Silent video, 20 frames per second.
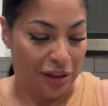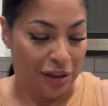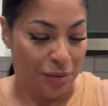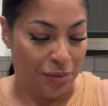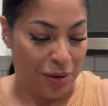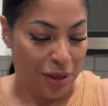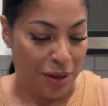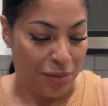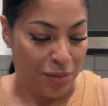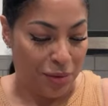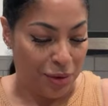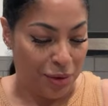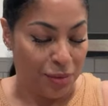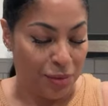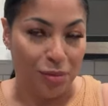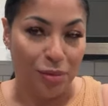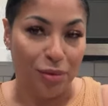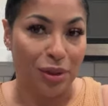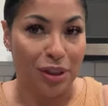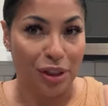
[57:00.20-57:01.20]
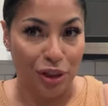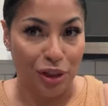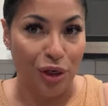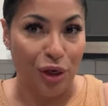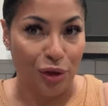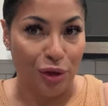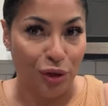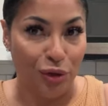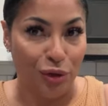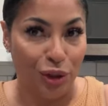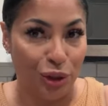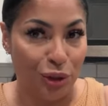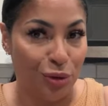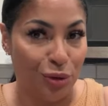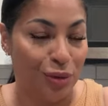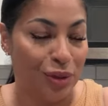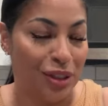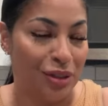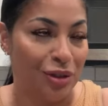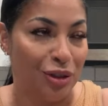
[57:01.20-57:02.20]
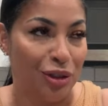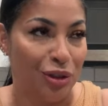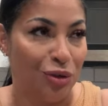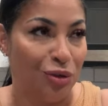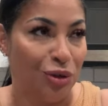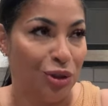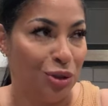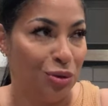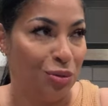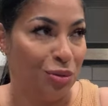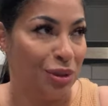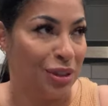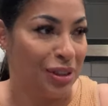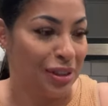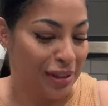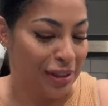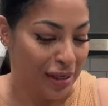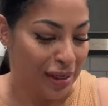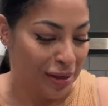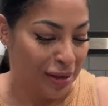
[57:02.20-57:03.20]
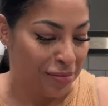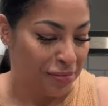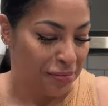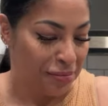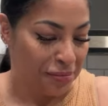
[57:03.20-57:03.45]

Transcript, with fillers: to people you know, YouTubes, uh, YouTubers and stuff.